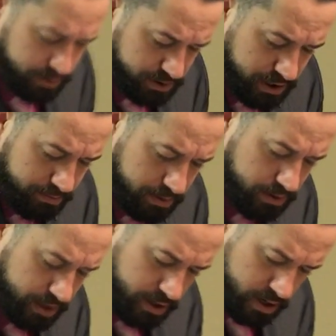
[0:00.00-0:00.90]
good shape,
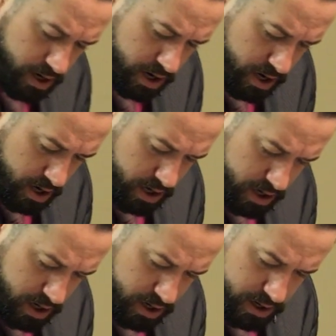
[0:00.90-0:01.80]
okay.
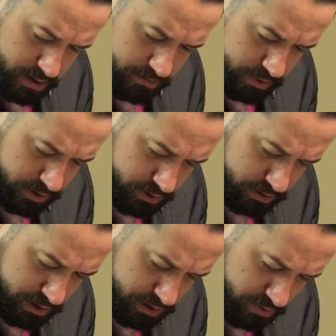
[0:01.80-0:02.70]
So
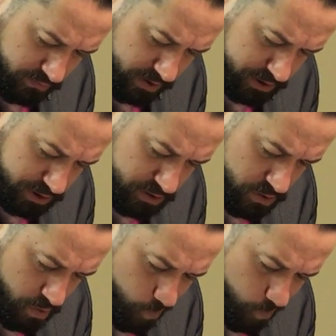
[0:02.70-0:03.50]
these are original.